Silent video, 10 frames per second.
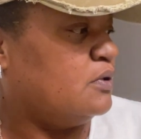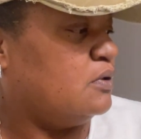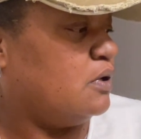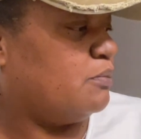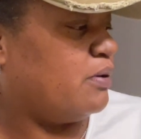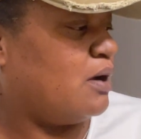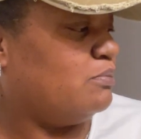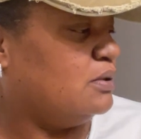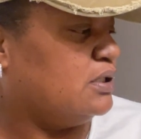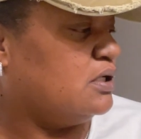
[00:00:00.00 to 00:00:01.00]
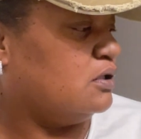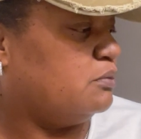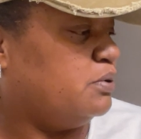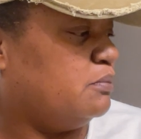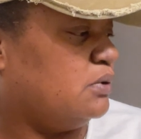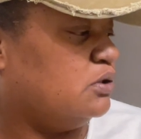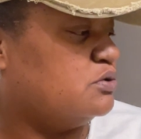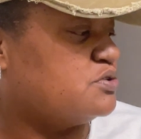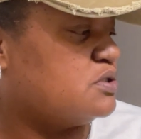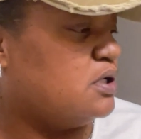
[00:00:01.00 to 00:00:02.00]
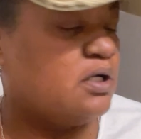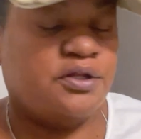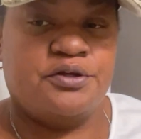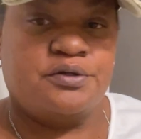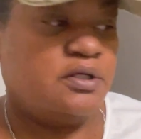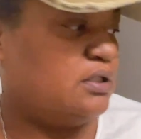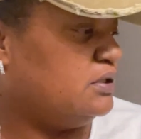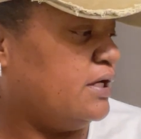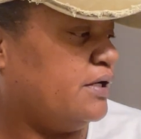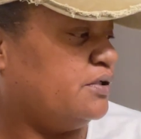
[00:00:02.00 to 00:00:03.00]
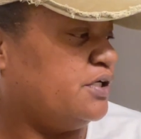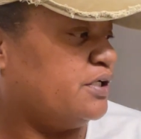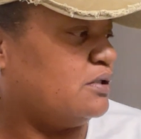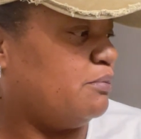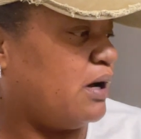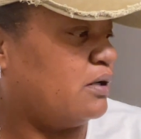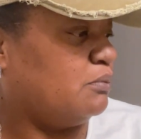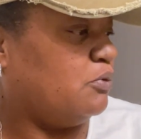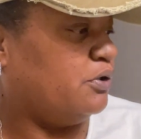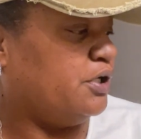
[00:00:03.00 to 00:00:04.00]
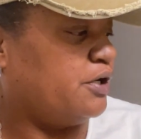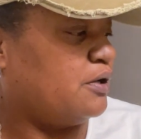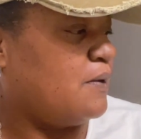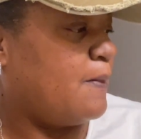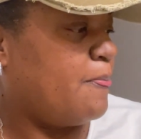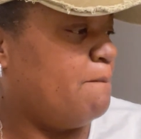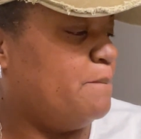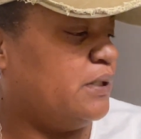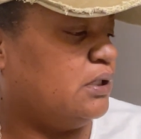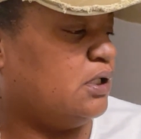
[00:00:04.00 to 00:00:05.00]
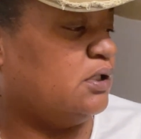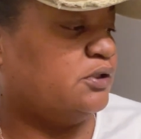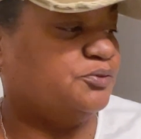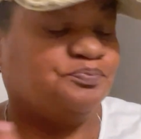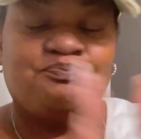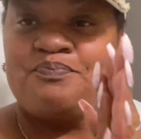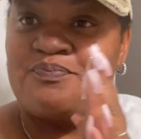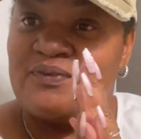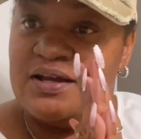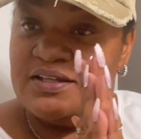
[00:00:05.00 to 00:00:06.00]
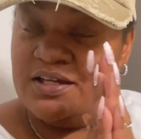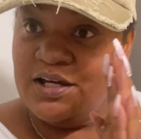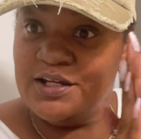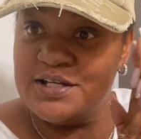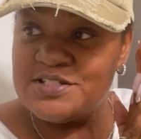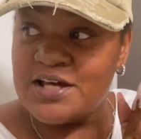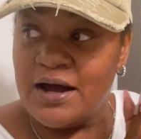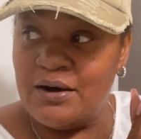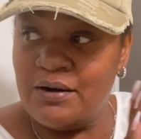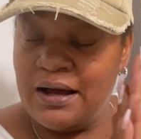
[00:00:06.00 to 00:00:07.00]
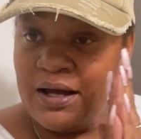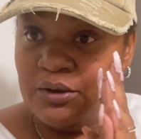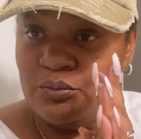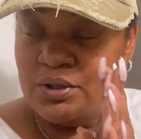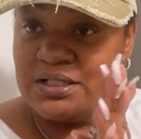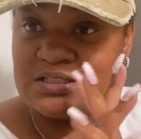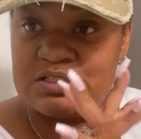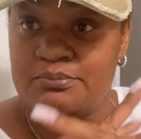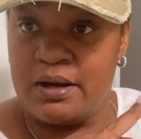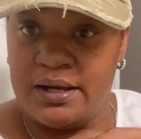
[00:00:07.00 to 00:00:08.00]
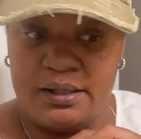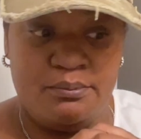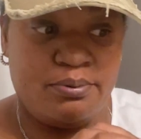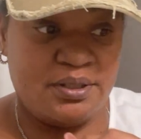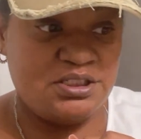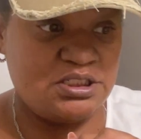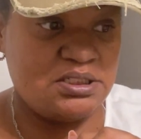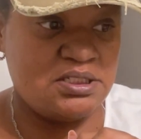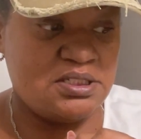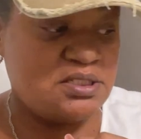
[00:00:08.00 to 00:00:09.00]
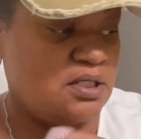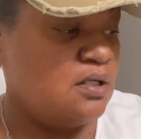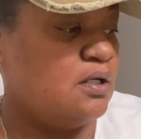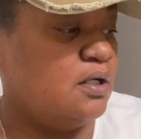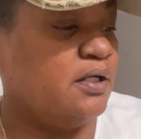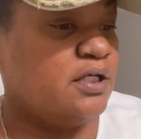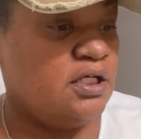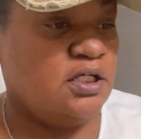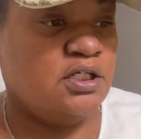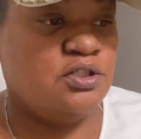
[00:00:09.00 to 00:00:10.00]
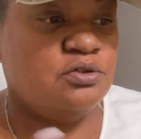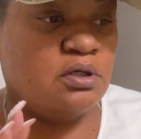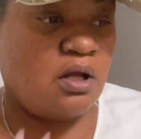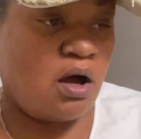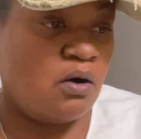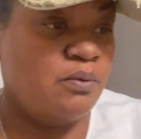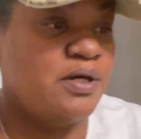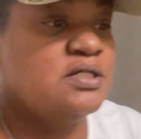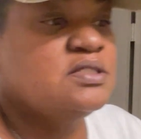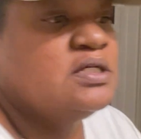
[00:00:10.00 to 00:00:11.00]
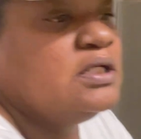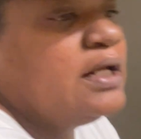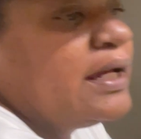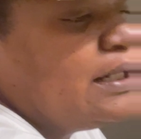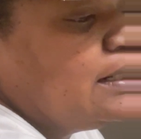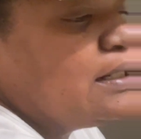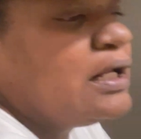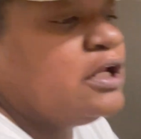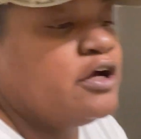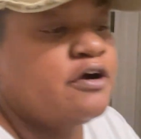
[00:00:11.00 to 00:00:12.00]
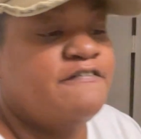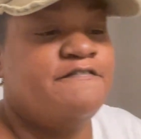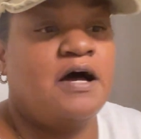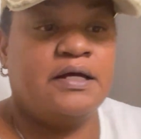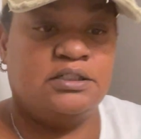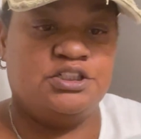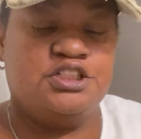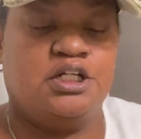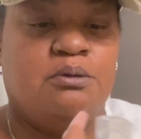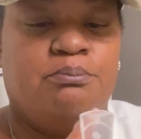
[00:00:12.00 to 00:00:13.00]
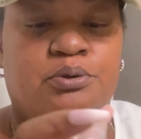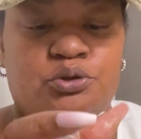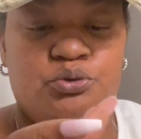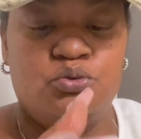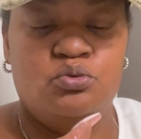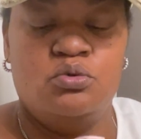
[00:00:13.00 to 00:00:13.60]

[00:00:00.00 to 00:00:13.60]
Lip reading: I'm probably gonna put my little other thing down here at the bottom on there. But yeah, that's how I wash my brushes. Again, you can always get a clarifying shampoo.